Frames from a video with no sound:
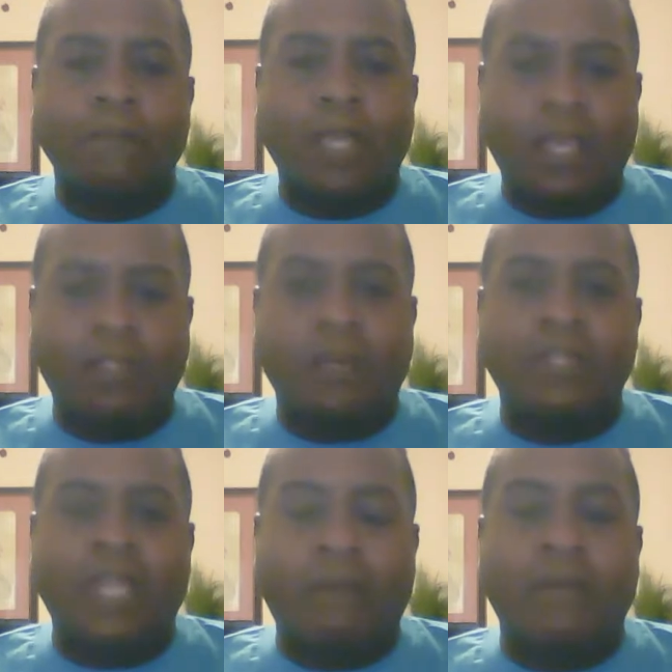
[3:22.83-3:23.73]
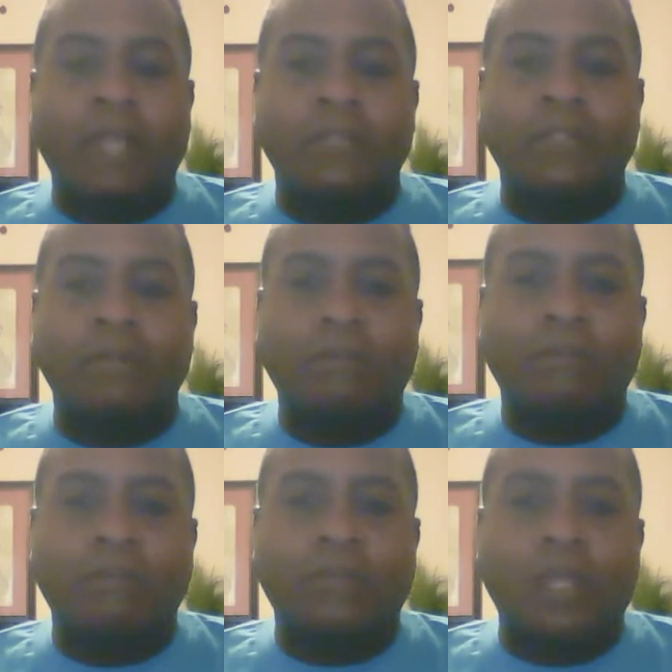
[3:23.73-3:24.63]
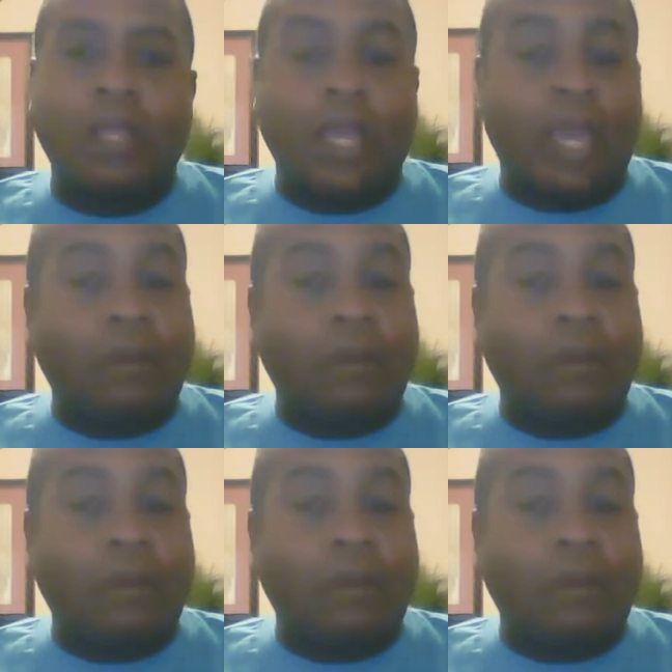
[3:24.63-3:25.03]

in those areas, and